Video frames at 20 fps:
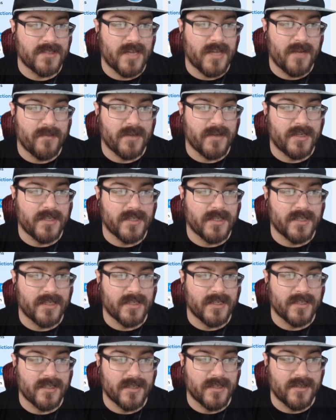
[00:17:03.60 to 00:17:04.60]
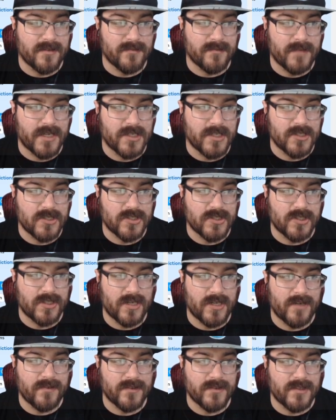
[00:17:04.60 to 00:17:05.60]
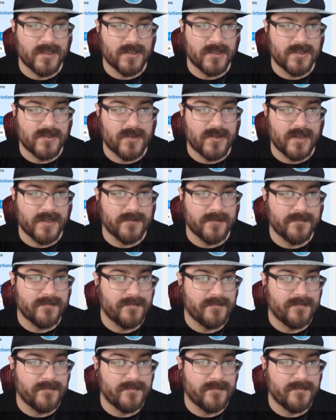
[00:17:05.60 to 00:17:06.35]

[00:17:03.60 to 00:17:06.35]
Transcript: time and clicking and making sure everything is right.